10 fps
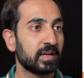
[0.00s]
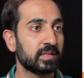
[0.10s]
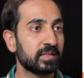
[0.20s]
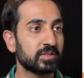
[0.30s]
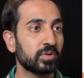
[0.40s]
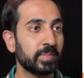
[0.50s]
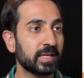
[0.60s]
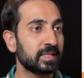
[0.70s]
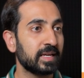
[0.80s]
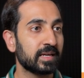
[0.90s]
This will
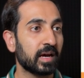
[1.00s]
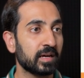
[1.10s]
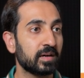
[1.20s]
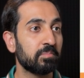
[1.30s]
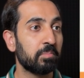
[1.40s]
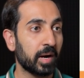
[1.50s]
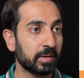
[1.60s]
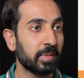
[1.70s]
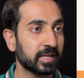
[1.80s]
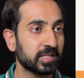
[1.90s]
make the entire butt
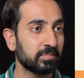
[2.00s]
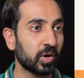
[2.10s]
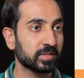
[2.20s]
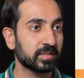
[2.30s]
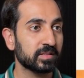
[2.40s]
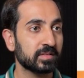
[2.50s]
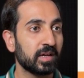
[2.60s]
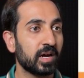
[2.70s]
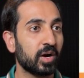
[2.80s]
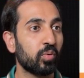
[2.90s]
matching process
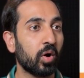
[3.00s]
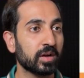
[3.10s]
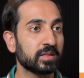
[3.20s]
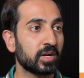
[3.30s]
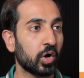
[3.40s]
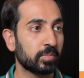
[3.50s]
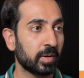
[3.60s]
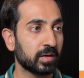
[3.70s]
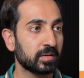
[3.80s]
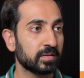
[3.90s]
a walk in the dog
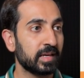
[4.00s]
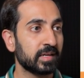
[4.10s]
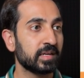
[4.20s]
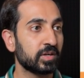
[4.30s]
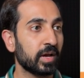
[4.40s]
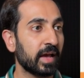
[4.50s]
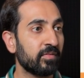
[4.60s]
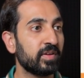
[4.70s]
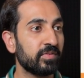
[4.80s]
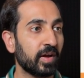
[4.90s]
park, catering to
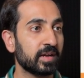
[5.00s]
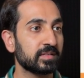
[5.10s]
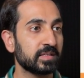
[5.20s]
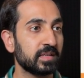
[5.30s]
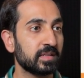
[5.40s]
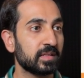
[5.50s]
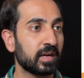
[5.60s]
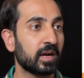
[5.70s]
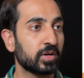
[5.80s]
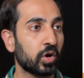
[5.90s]
every fantasy that
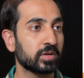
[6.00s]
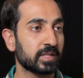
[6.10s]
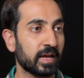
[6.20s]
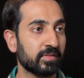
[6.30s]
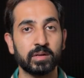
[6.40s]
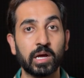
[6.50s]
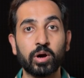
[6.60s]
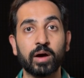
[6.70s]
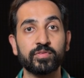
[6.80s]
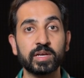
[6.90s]
our dogs have. Now,
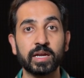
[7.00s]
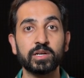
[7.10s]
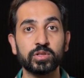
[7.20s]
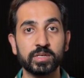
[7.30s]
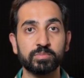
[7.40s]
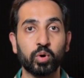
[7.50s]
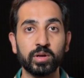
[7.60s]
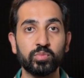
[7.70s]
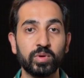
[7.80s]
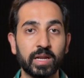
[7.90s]
after getting to this
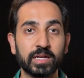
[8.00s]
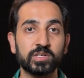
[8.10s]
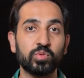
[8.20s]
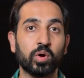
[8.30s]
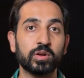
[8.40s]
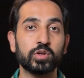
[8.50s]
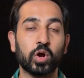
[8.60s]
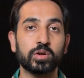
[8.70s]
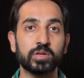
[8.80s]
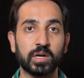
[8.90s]
point, we'll actually want to
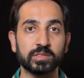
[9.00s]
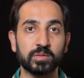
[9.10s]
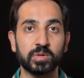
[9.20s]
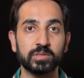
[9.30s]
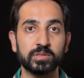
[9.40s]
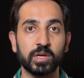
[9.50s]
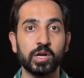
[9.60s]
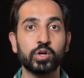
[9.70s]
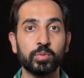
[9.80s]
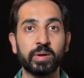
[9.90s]
talk to customers
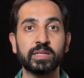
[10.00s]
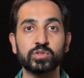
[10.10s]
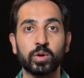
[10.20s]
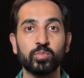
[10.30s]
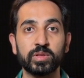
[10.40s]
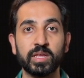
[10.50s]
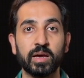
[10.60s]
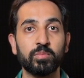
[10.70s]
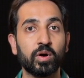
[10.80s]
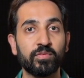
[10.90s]
to brainstorm with
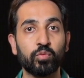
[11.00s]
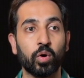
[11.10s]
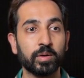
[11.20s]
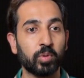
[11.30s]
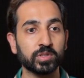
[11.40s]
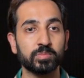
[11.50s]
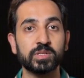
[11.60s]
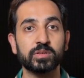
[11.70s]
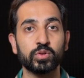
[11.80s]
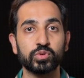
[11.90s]
them of what possible
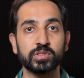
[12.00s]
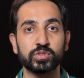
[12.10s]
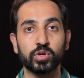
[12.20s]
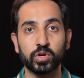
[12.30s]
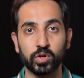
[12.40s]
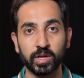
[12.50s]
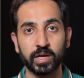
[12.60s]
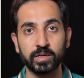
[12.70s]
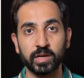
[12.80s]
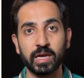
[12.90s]
solutions could look
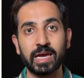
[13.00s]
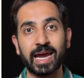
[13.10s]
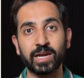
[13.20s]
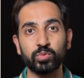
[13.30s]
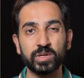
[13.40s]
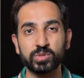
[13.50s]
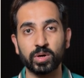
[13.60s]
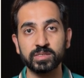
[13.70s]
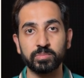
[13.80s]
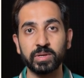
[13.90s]
like and which
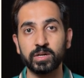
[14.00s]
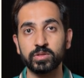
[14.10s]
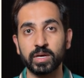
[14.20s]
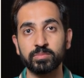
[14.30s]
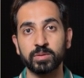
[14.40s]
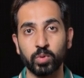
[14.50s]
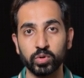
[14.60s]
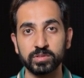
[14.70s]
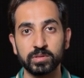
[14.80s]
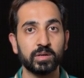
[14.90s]
ones appeal to them the
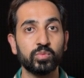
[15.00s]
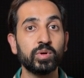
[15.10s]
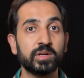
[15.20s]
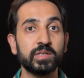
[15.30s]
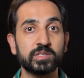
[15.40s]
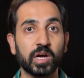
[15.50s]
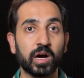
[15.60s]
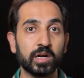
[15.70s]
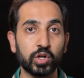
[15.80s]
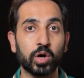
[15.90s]
most. We'll reach
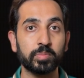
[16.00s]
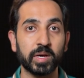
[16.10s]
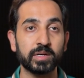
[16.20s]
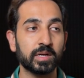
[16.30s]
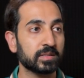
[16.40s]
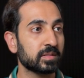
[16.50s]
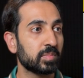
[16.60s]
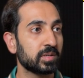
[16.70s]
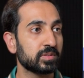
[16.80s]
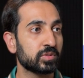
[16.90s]
our dog parent
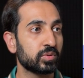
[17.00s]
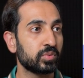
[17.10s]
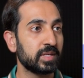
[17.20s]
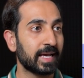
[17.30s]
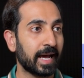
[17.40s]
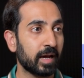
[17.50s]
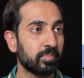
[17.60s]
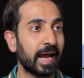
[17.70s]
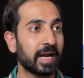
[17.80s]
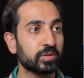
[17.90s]
customers through the app
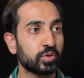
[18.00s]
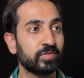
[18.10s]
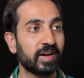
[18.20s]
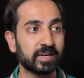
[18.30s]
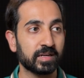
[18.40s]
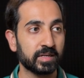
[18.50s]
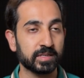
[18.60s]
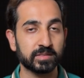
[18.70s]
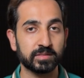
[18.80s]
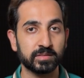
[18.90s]
and through vet
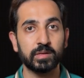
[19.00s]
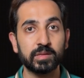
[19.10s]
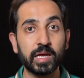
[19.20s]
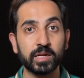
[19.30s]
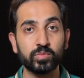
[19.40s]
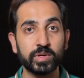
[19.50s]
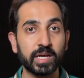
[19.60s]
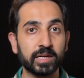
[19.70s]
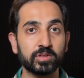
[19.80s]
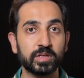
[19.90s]
clinics. Then we
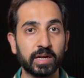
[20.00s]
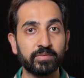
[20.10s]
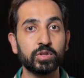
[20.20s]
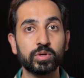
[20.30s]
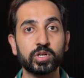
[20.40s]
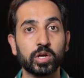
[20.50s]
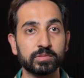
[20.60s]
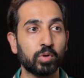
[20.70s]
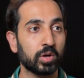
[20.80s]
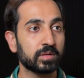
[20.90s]
get to the revenue and cost
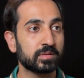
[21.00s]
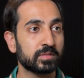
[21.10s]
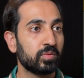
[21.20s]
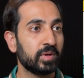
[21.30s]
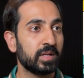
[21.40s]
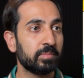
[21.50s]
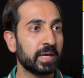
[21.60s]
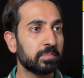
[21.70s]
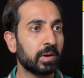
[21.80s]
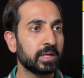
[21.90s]
models. We'll
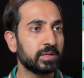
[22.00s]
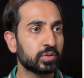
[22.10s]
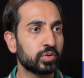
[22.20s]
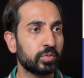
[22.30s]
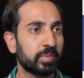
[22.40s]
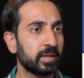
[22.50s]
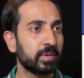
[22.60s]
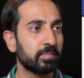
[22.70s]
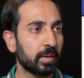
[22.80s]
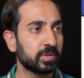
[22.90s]
make money through
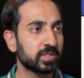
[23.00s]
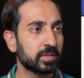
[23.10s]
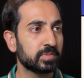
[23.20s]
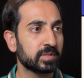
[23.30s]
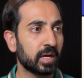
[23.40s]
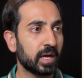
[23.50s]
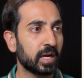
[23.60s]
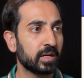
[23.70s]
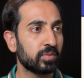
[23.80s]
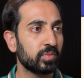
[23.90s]
premium memberships
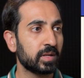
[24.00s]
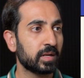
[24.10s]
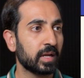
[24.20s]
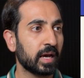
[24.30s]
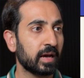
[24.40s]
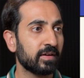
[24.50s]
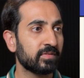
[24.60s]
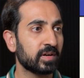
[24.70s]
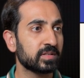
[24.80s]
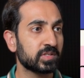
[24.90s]
and we'll have
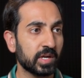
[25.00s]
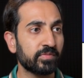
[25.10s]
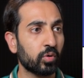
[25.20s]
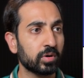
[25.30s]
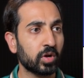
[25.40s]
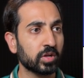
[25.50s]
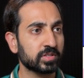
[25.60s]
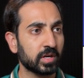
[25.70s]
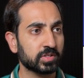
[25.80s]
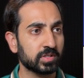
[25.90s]
a straightforward cost
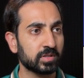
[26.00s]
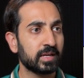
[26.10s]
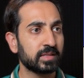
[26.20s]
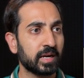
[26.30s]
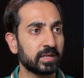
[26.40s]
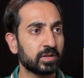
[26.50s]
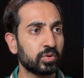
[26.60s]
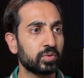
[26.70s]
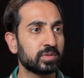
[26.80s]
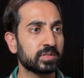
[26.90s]
structure that
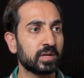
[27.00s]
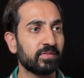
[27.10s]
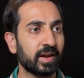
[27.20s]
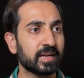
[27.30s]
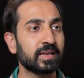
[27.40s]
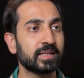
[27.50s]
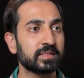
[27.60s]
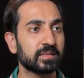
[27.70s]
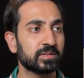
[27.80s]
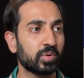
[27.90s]
includes the vet
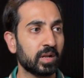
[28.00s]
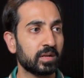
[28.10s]
clinics as well.